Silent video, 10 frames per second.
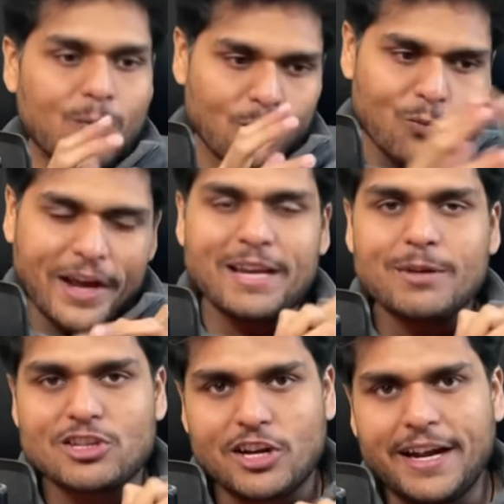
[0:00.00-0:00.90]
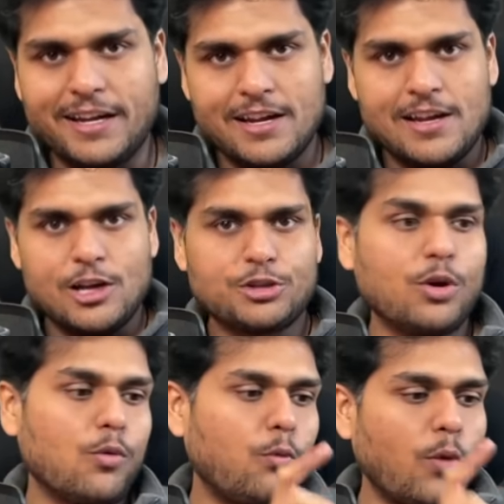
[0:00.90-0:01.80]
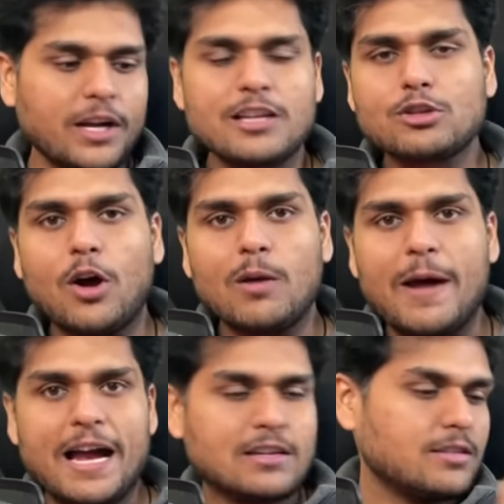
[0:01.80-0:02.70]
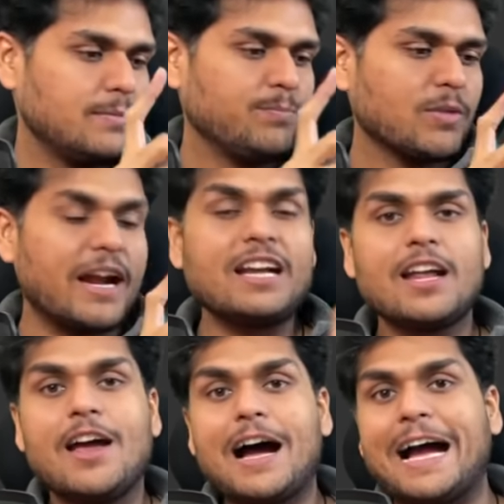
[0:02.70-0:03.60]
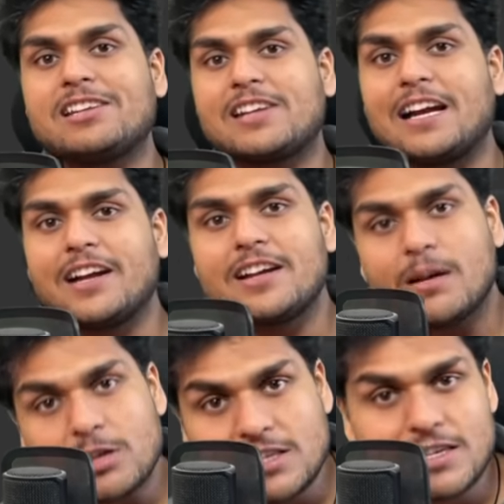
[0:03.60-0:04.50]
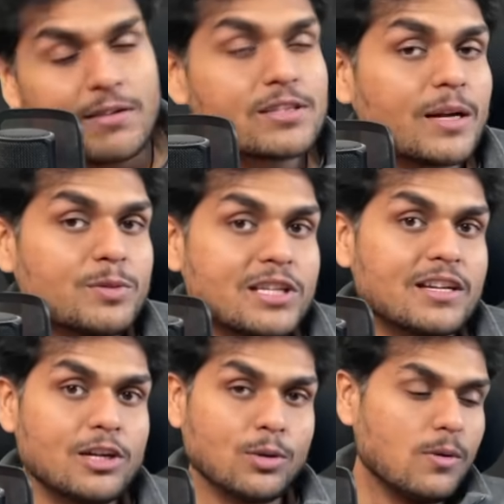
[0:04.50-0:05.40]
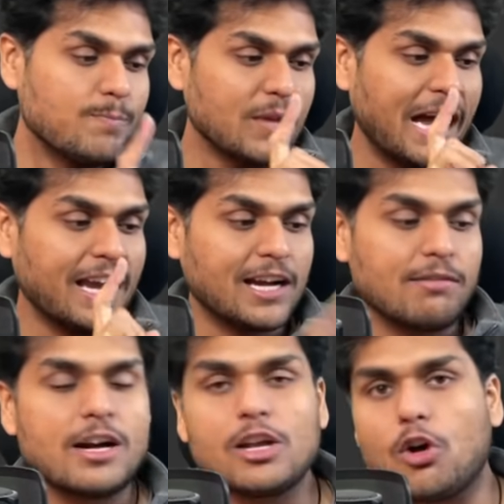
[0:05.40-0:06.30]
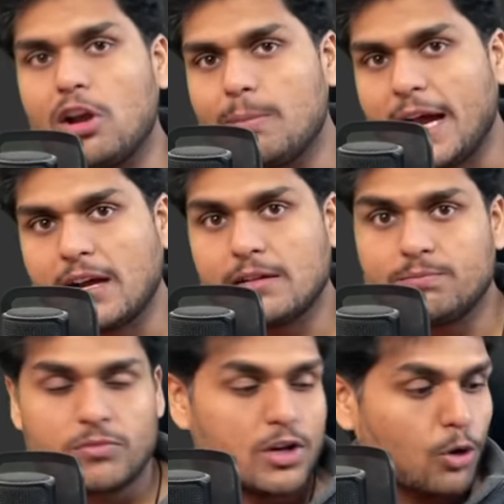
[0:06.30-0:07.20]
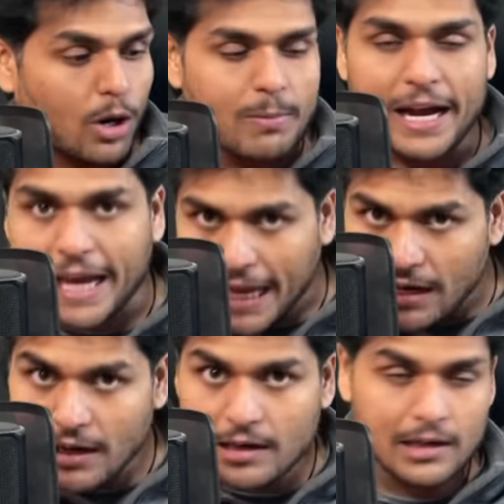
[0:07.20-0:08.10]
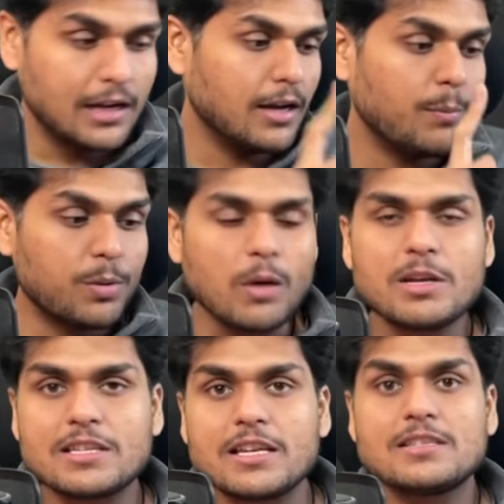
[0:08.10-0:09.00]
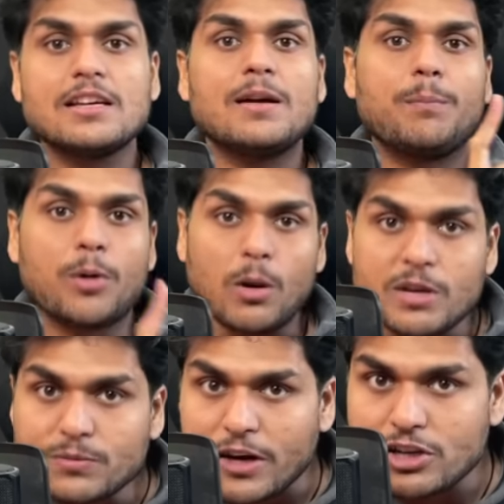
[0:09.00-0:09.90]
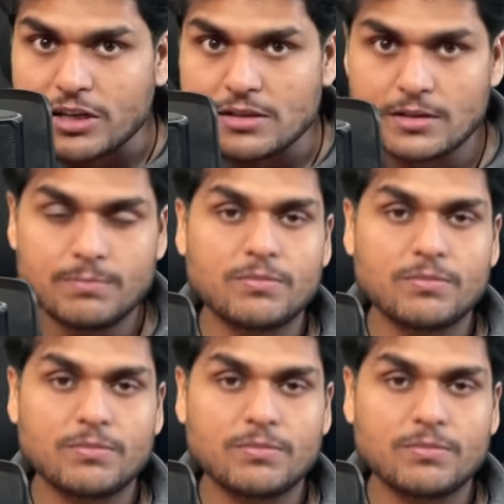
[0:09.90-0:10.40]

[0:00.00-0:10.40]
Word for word: very much, right? So what is callbacks, right? I started Namaste JavaScript season two. I covered callback, callback hell, promises, promise functions.